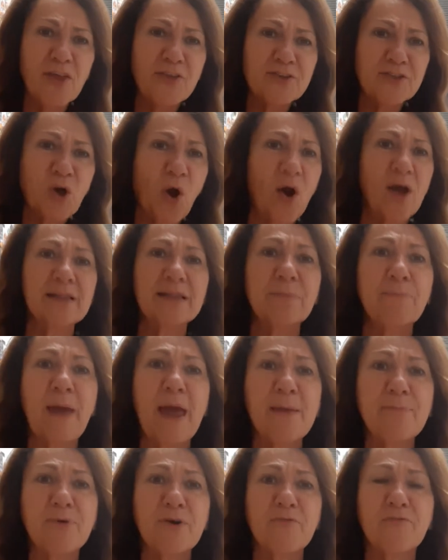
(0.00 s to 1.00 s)
the toilet
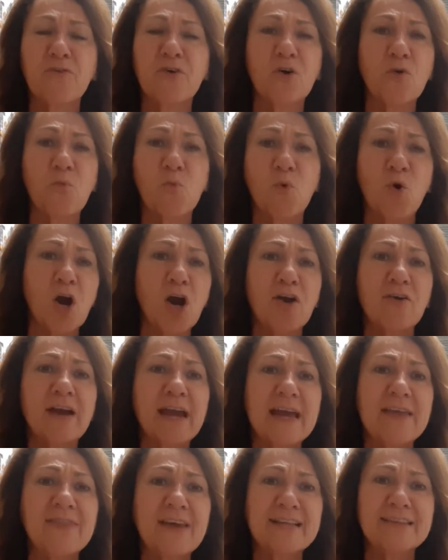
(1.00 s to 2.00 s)
paper for
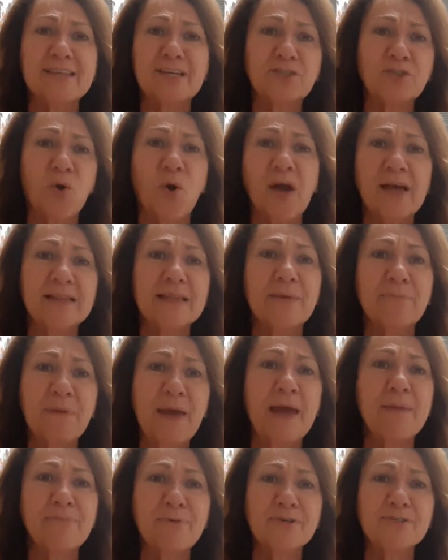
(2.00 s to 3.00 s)
worry that the toilet
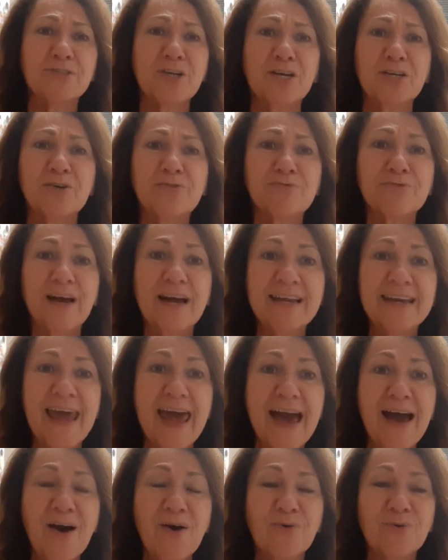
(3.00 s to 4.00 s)
paper is going to run
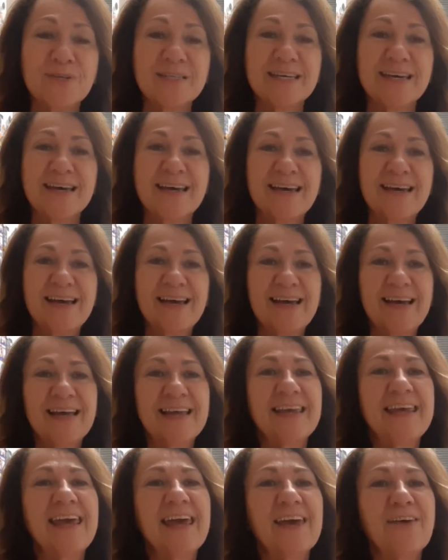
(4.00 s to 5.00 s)
out.
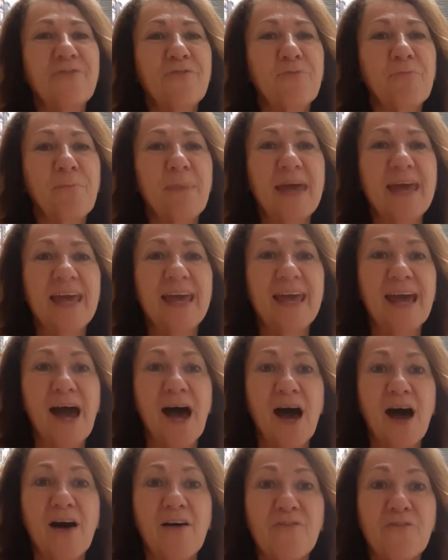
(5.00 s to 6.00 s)
Give me
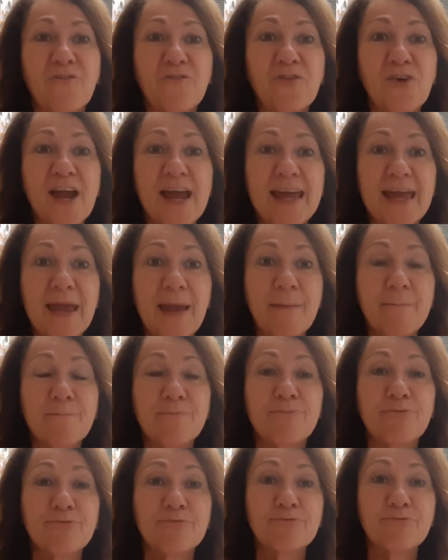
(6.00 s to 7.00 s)
a
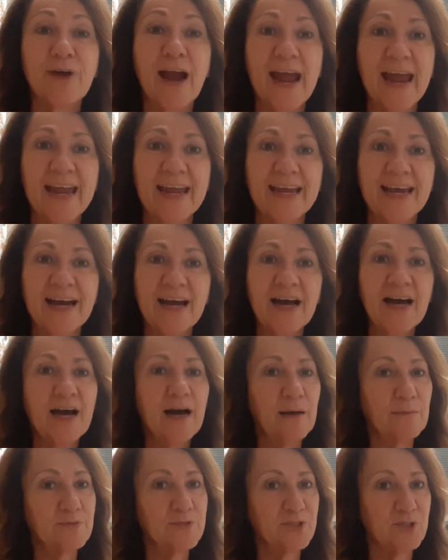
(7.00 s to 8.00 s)
frigging break.
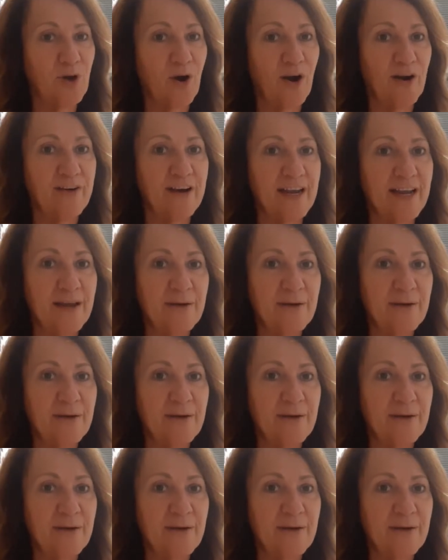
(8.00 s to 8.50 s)
I'm sorry.